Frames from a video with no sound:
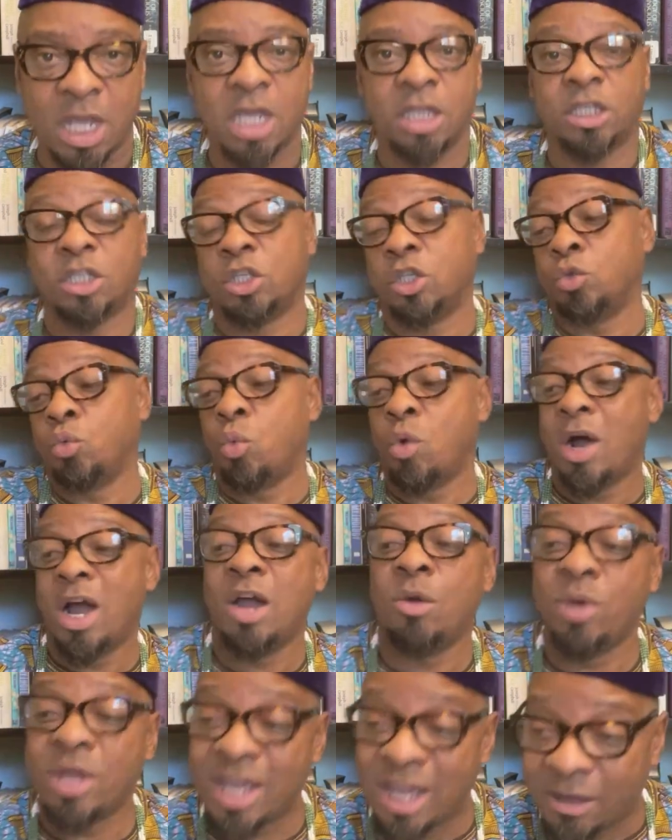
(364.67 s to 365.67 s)
This is
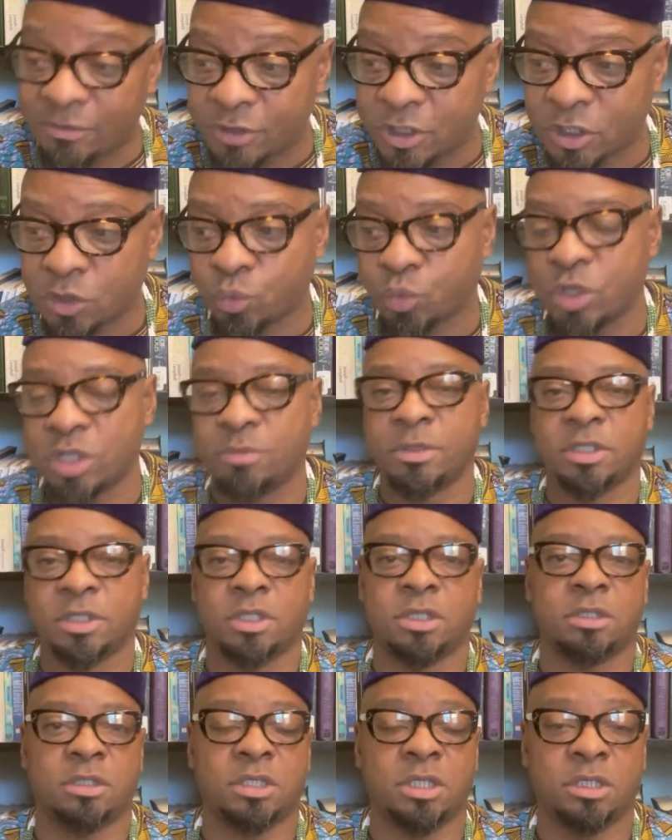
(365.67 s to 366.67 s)
why we have this rhythmic
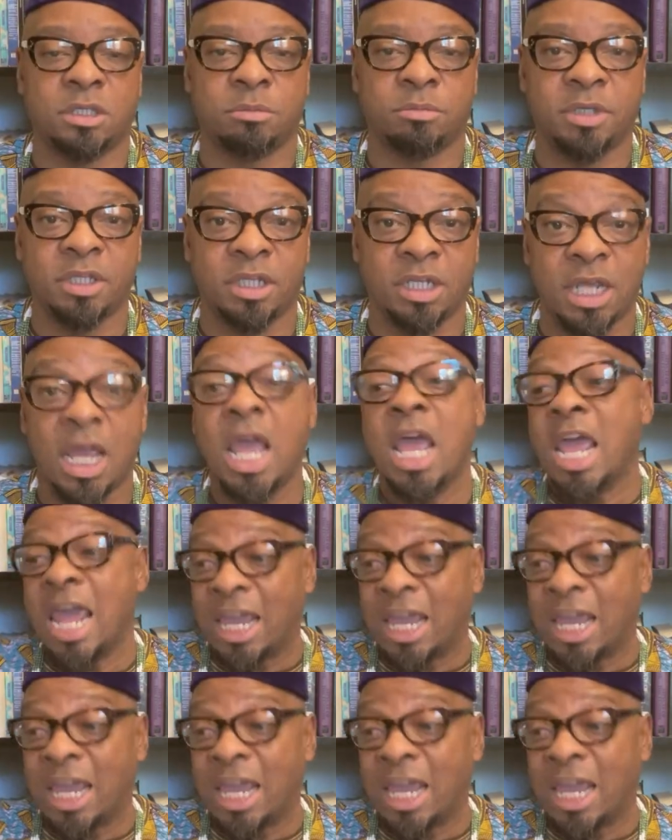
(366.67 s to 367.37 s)
sensibility.